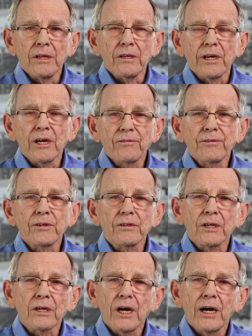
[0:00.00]
the effort
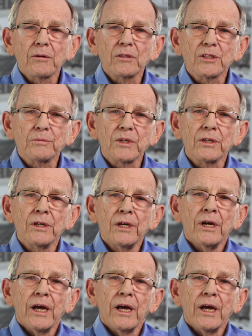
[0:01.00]
that Congressman